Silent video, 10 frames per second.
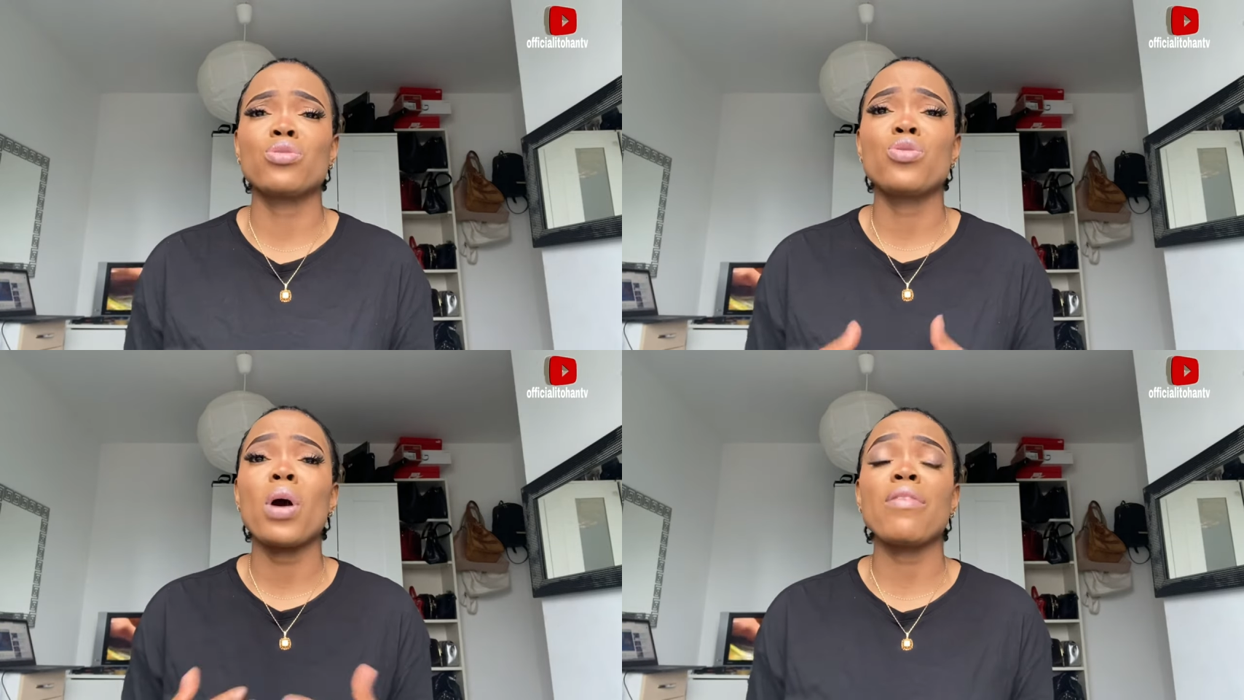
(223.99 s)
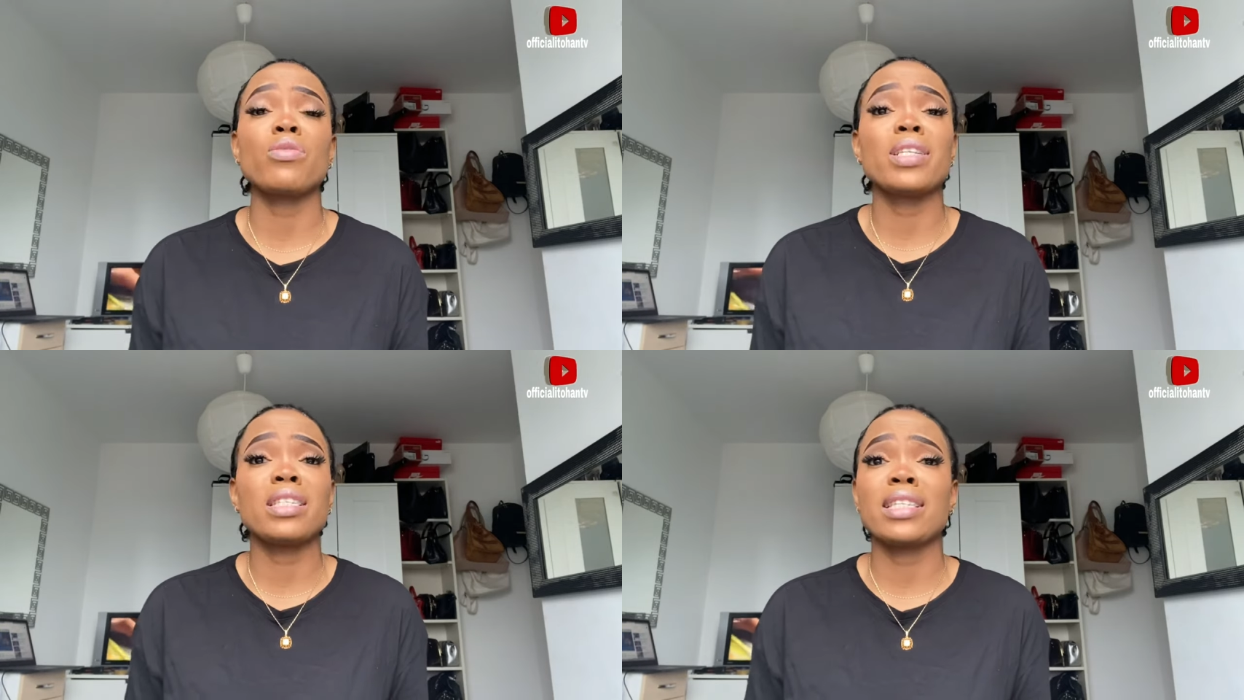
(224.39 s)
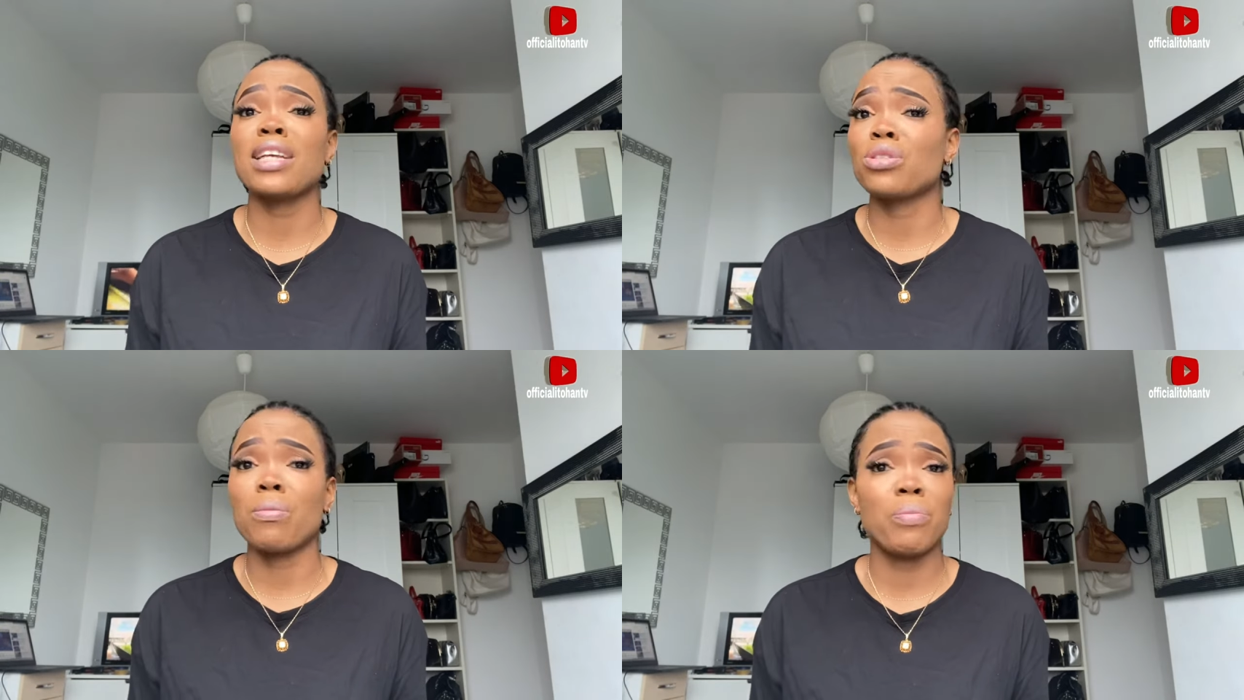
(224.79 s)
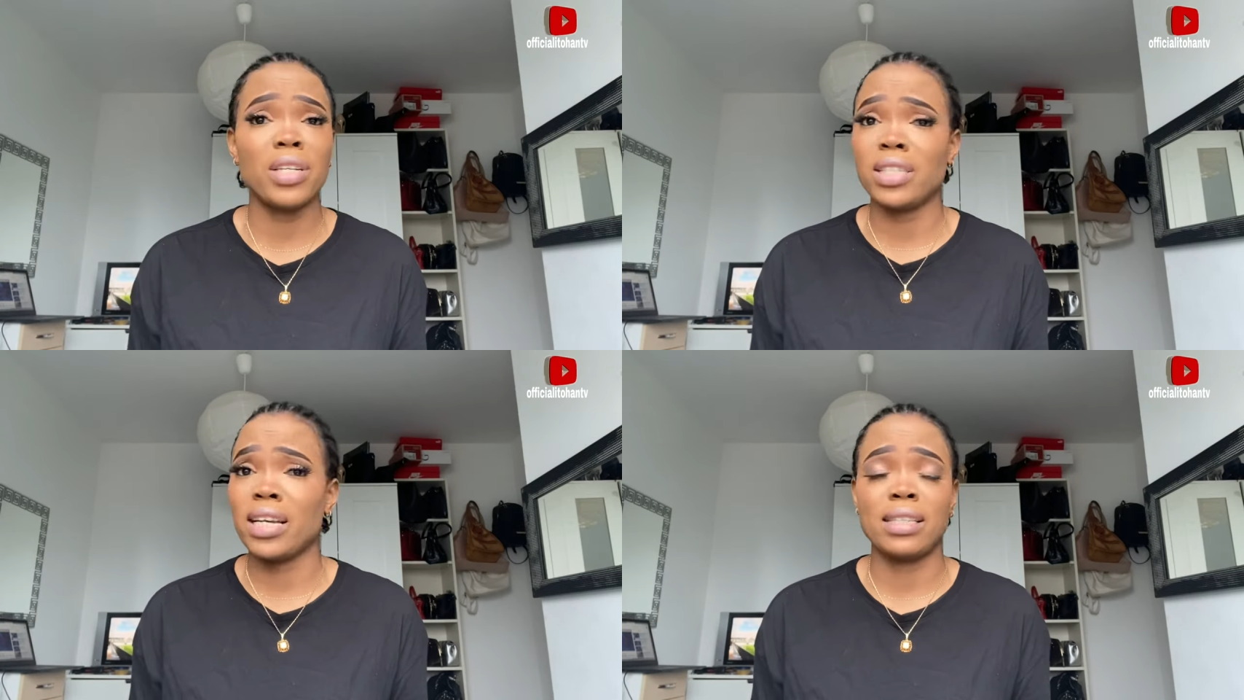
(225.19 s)
So you have to exercise some
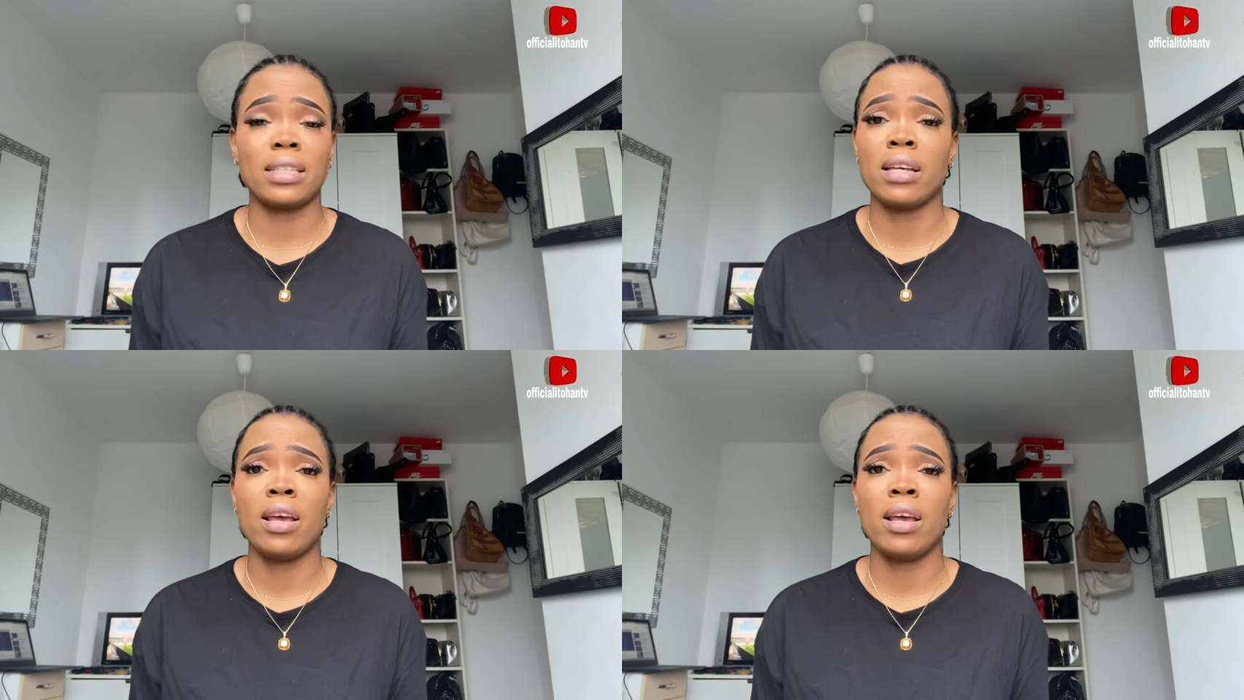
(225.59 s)
patience.